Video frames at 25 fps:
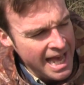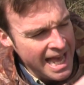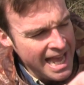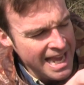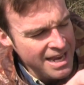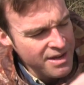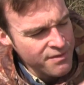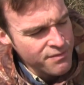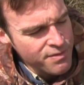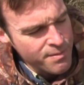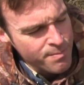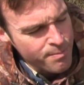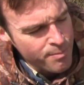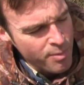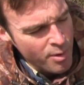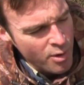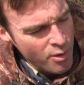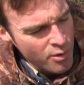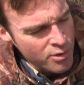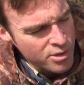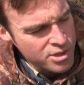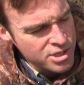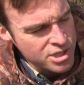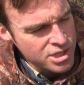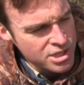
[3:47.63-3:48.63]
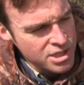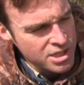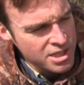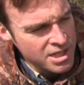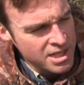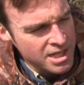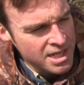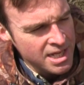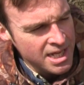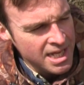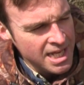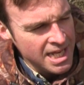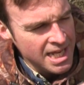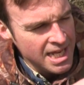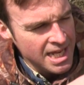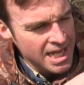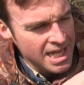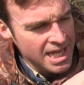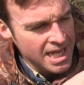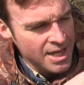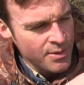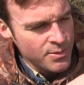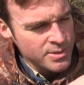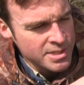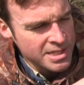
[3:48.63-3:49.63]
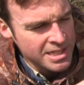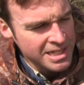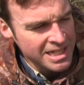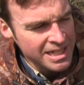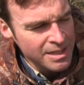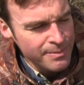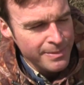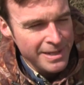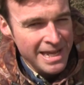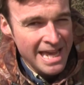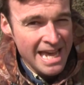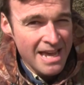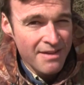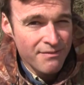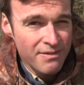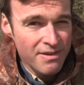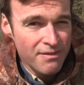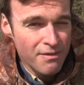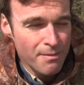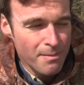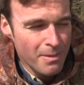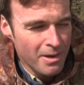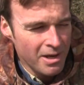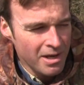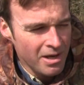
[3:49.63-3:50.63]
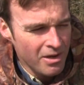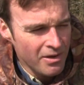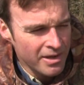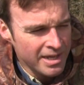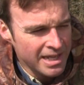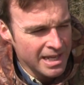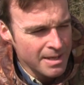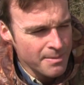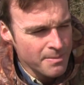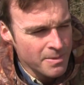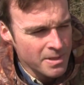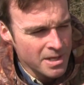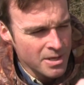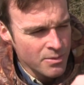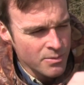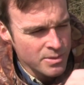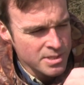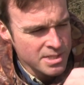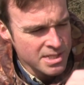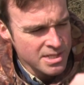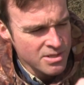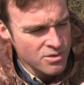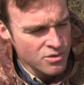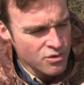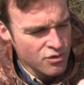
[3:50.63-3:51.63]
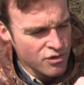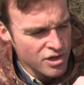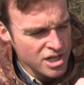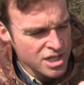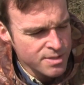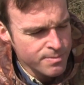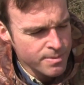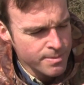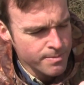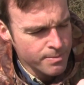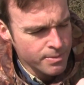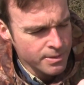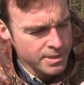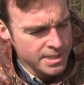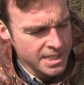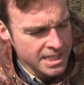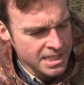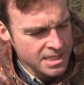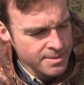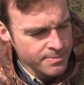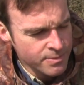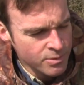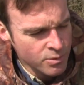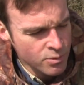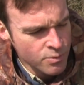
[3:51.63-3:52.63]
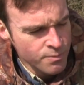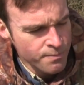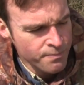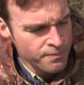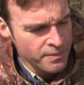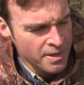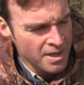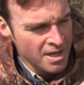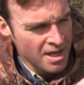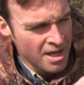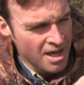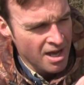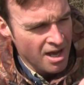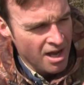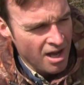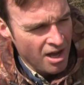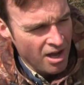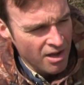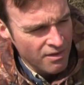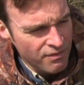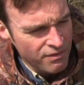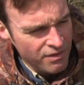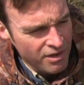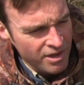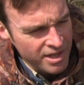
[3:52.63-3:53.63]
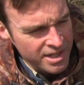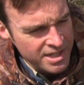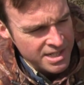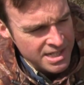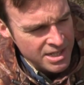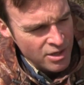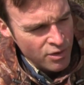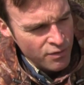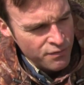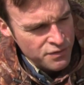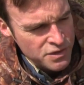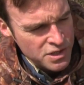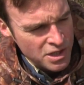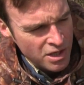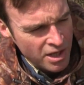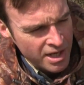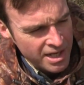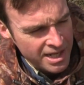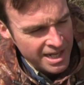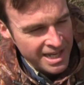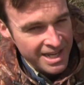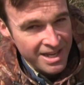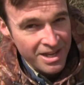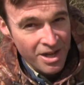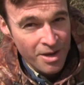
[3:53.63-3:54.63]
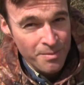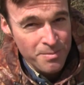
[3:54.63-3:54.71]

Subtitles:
Out of the box, it was a little bit heavy for my liking, but it was still crisp and predictable. I've lightened it off slightly.